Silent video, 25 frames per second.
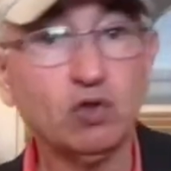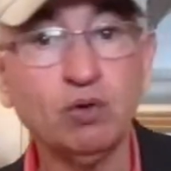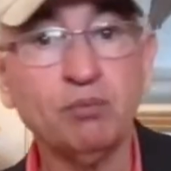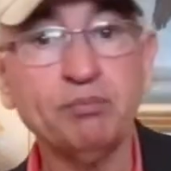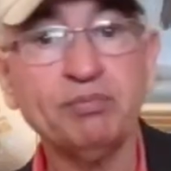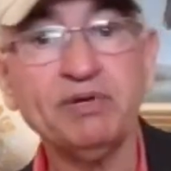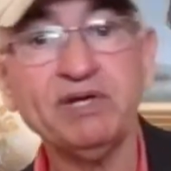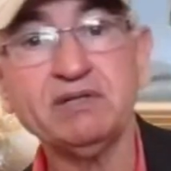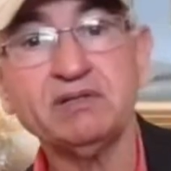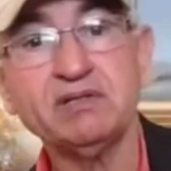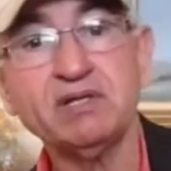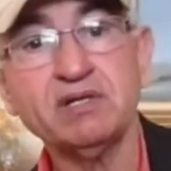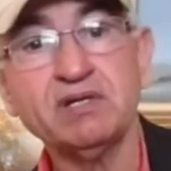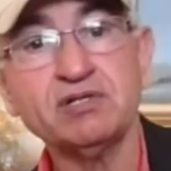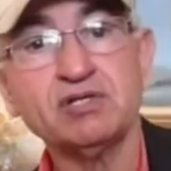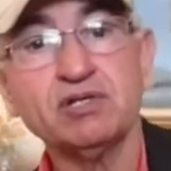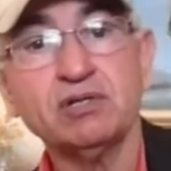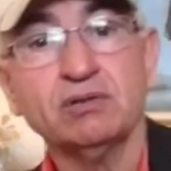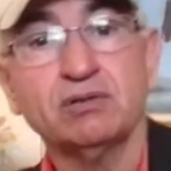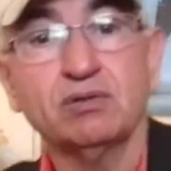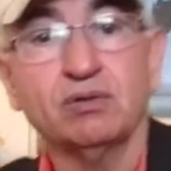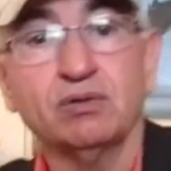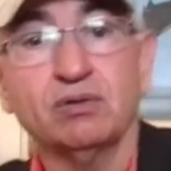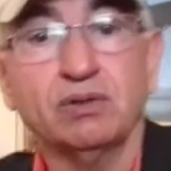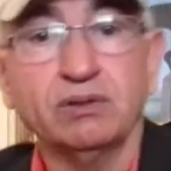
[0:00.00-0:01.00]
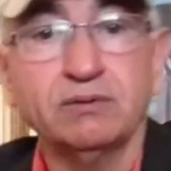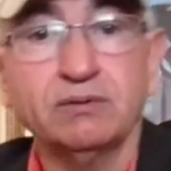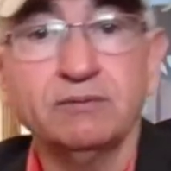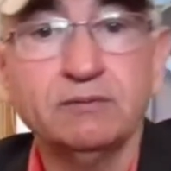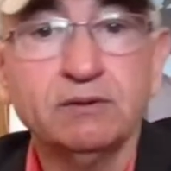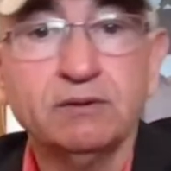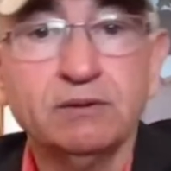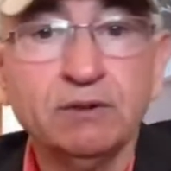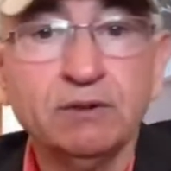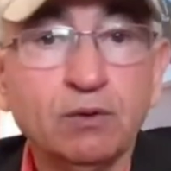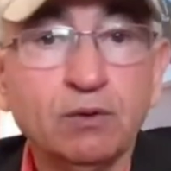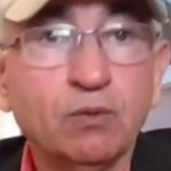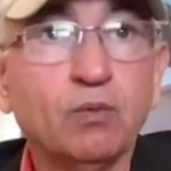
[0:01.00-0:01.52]
Don't pay attention to it.
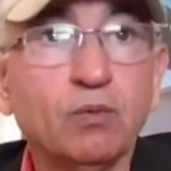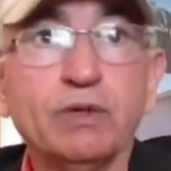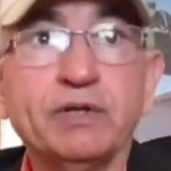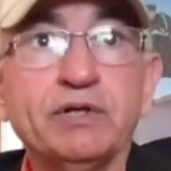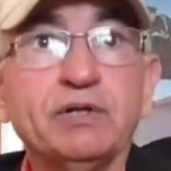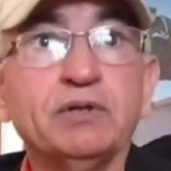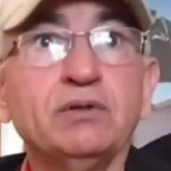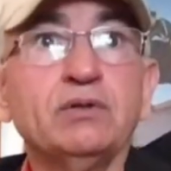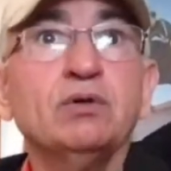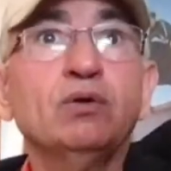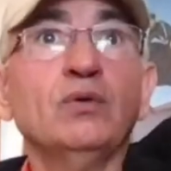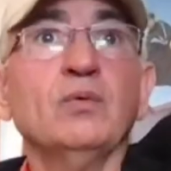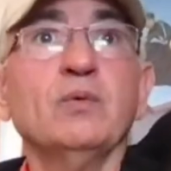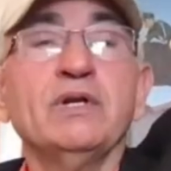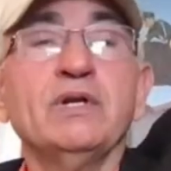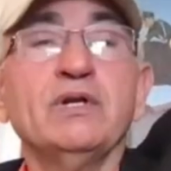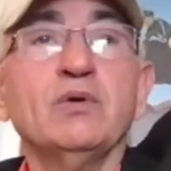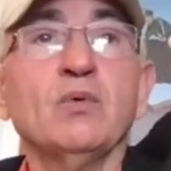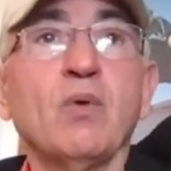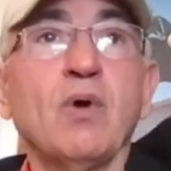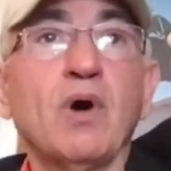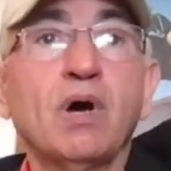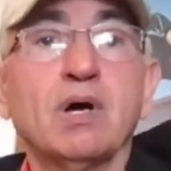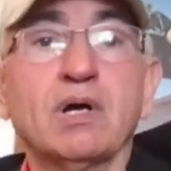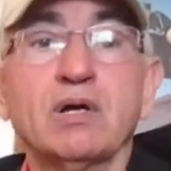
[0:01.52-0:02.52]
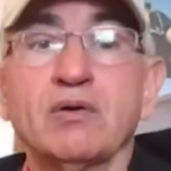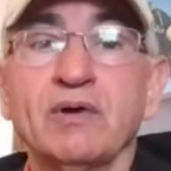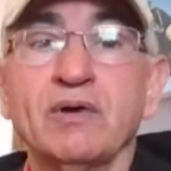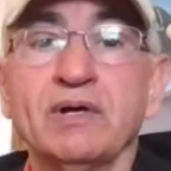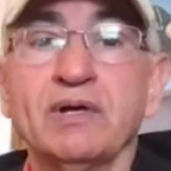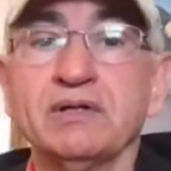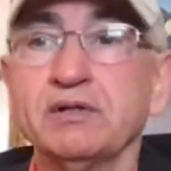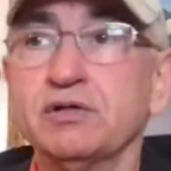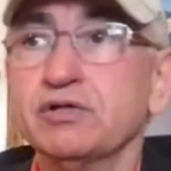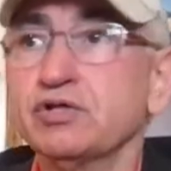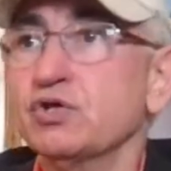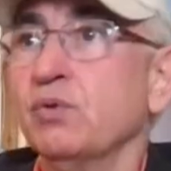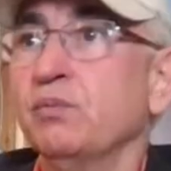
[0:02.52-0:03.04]
What do you do when you walk
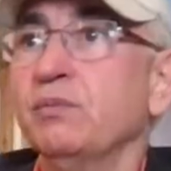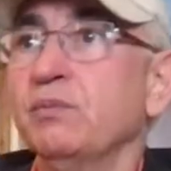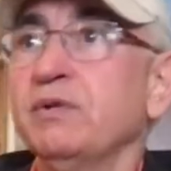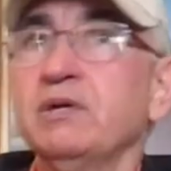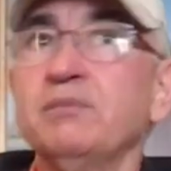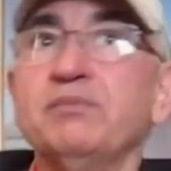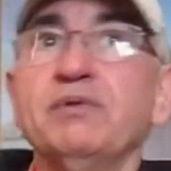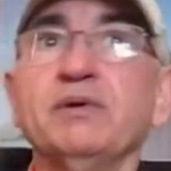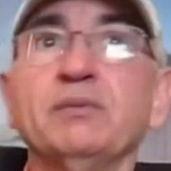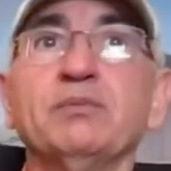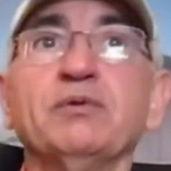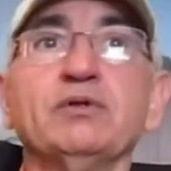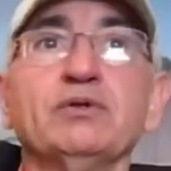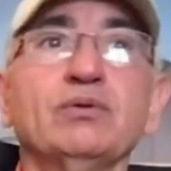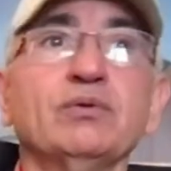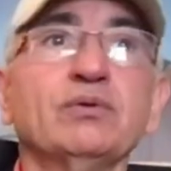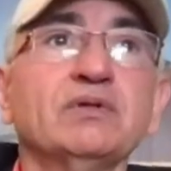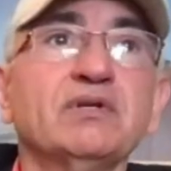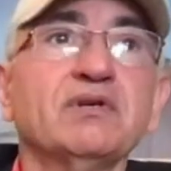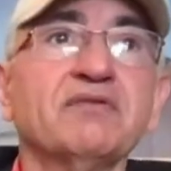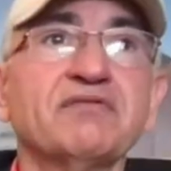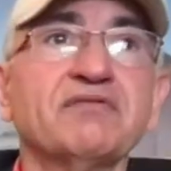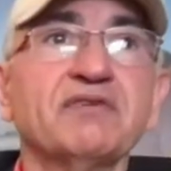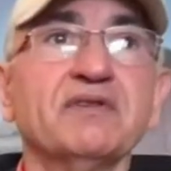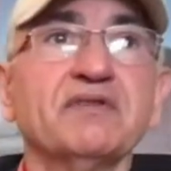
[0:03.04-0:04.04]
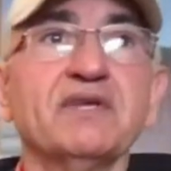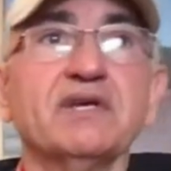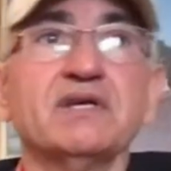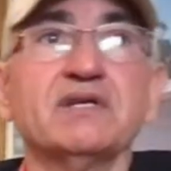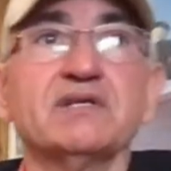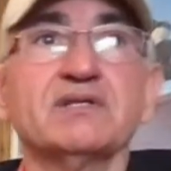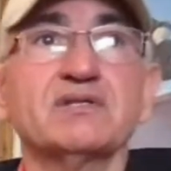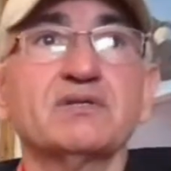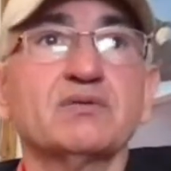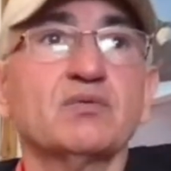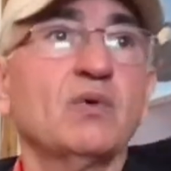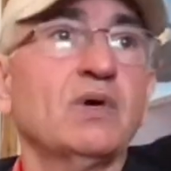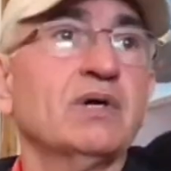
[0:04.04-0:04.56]
around? There's so many people doing different
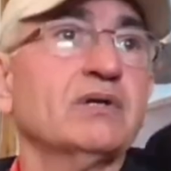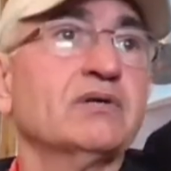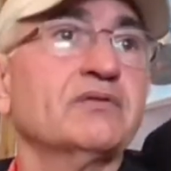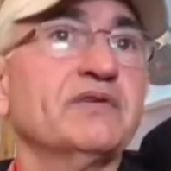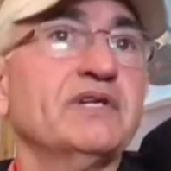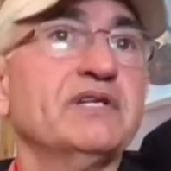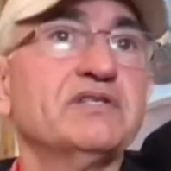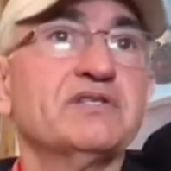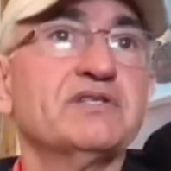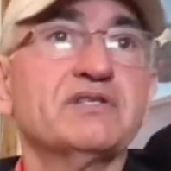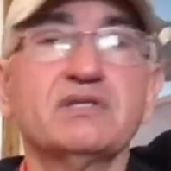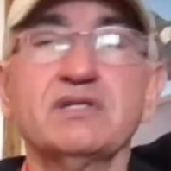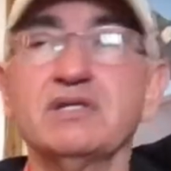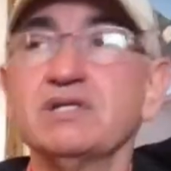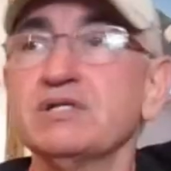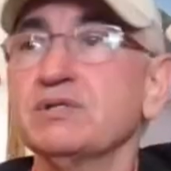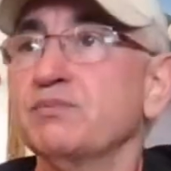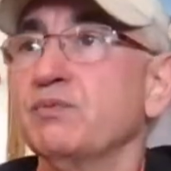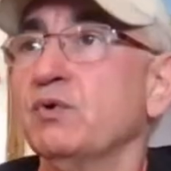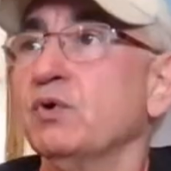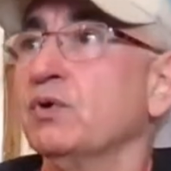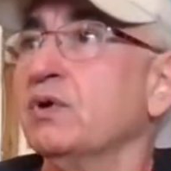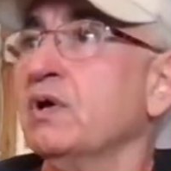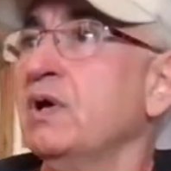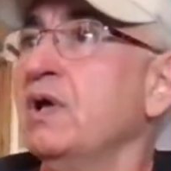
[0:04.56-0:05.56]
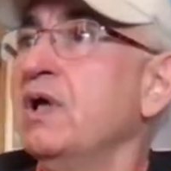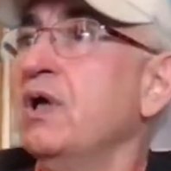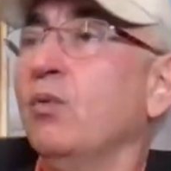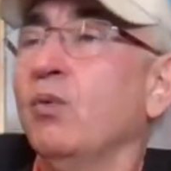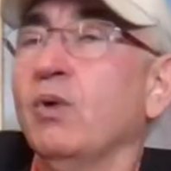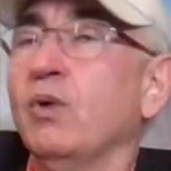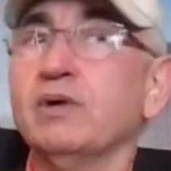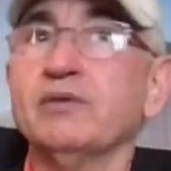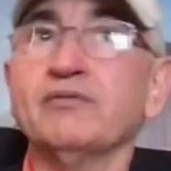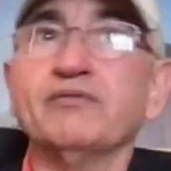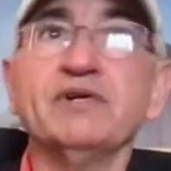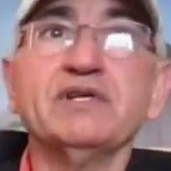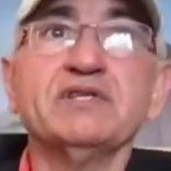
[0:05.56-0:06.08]
things. One reads this book,
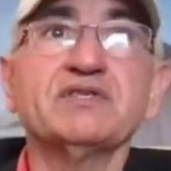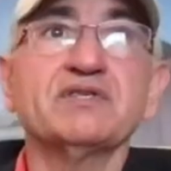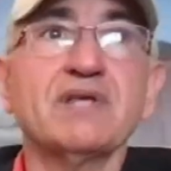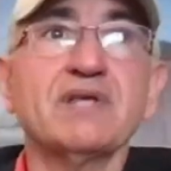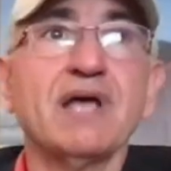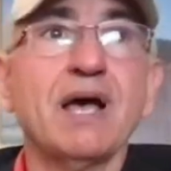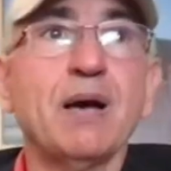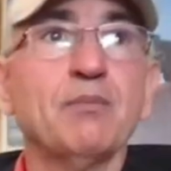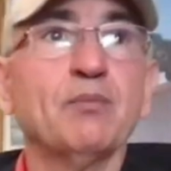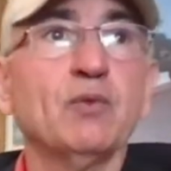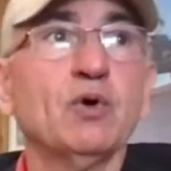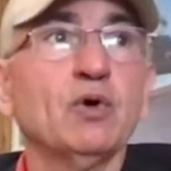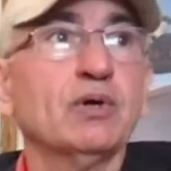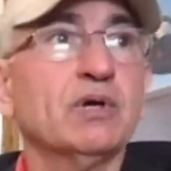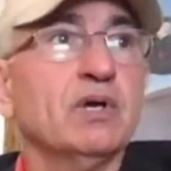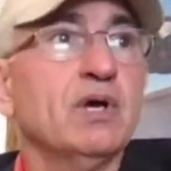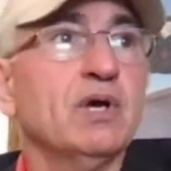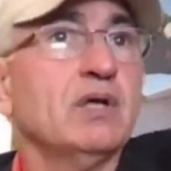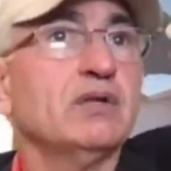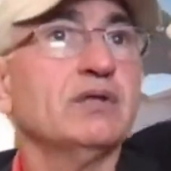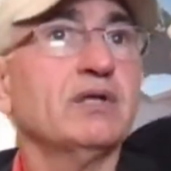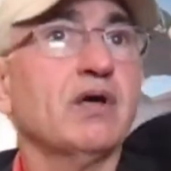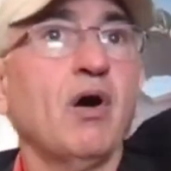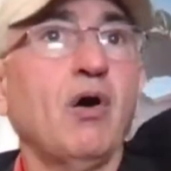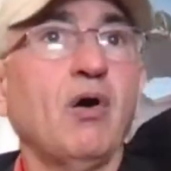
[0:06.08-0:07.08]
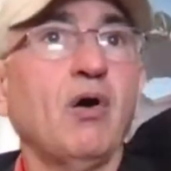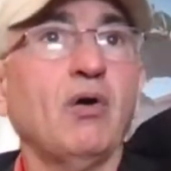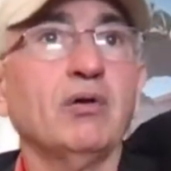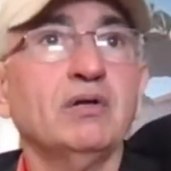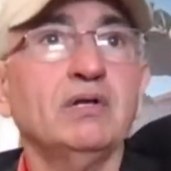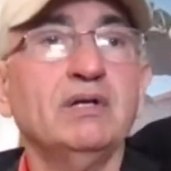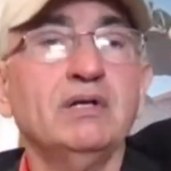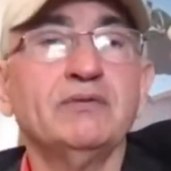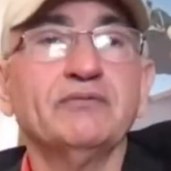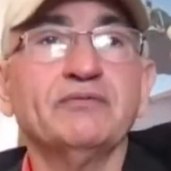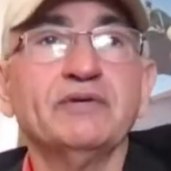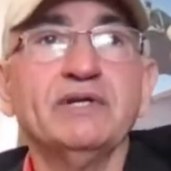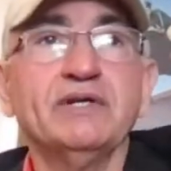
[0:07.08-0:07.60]
one reads that book. They're all
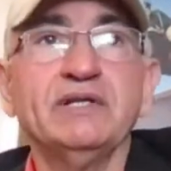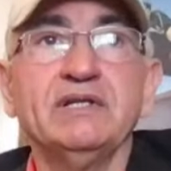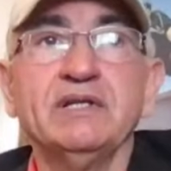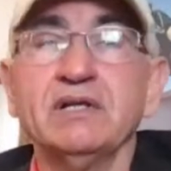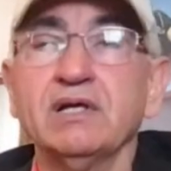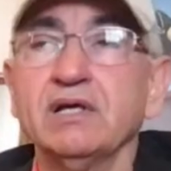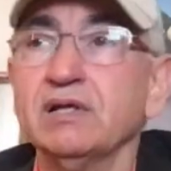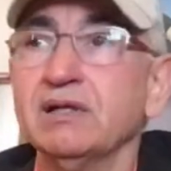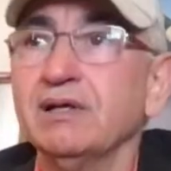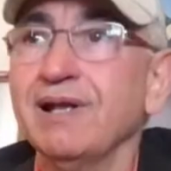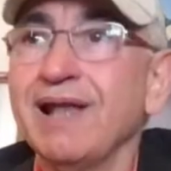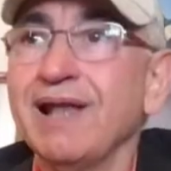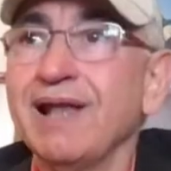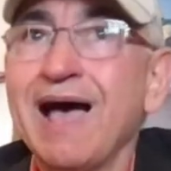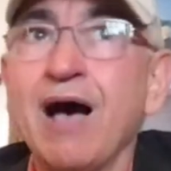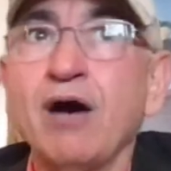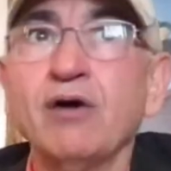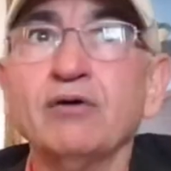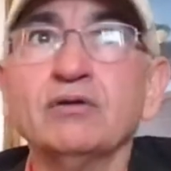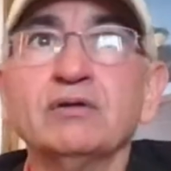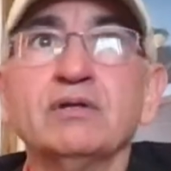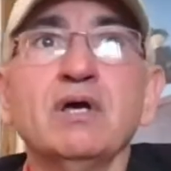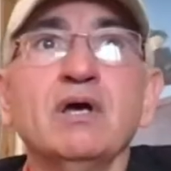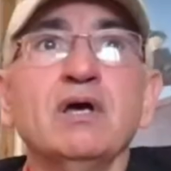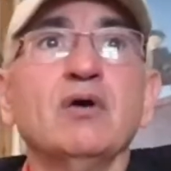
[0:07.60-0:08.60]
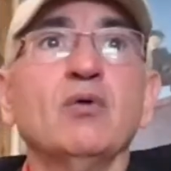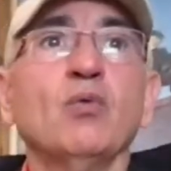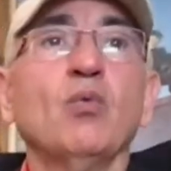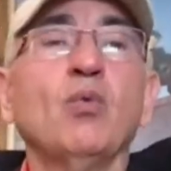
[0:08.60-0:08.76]
reading it loud.